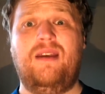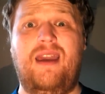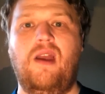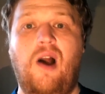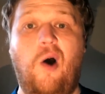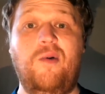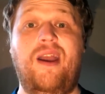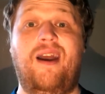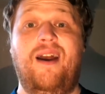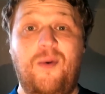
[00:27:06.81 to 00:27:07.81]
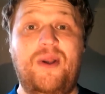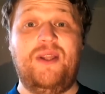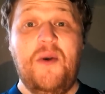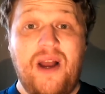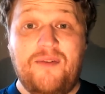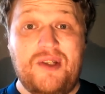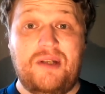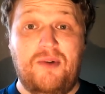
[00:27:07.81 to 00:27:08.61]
Yeah. Oh yeah, we do have such a